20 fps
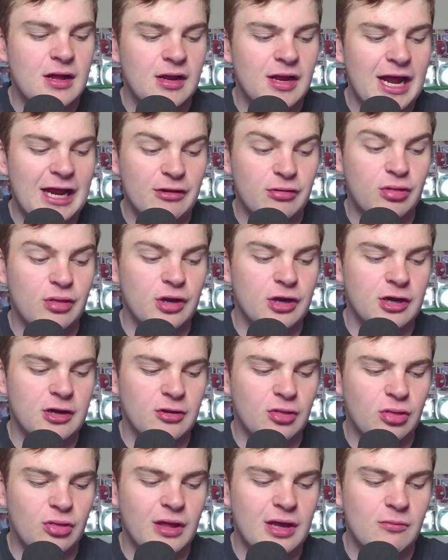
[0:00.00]
Essendon
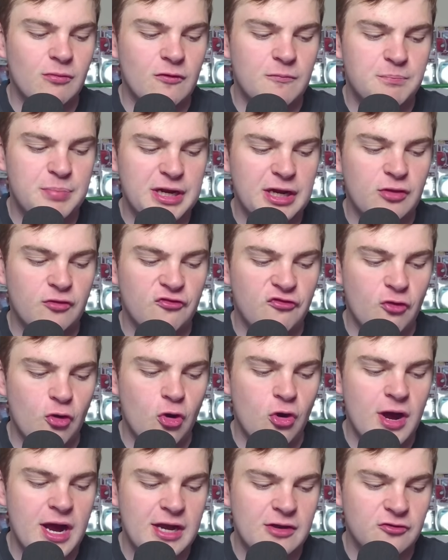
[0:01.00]
sit with picks
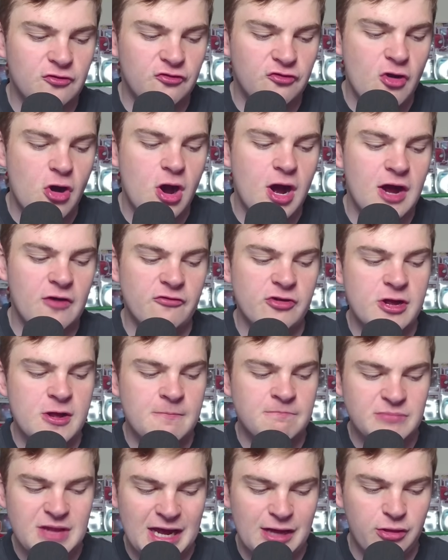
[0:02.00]
4 and 5.
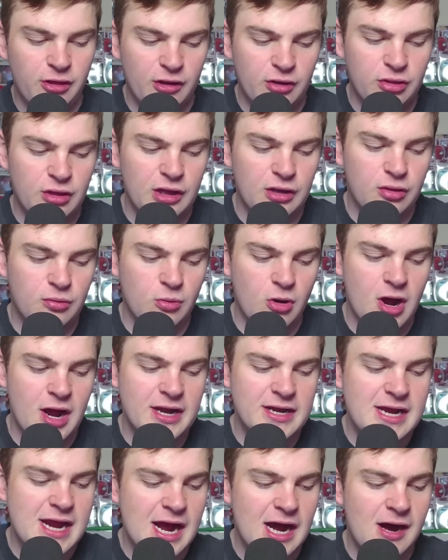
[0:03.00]
As it sits right
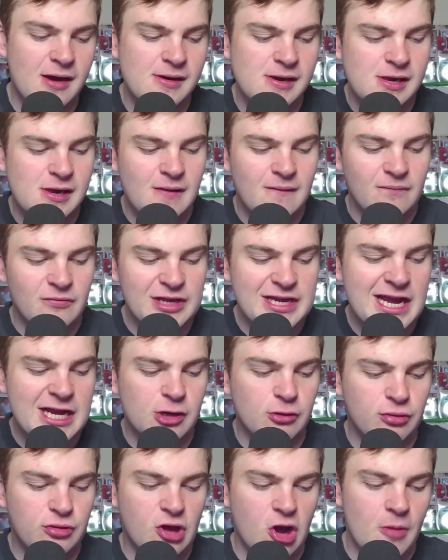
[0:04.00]
now, the
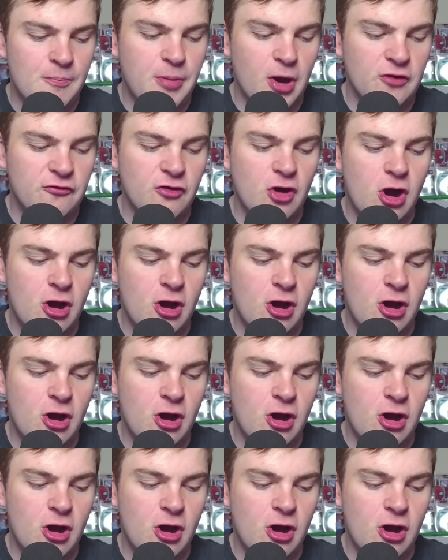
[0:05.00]
Eagles' compo for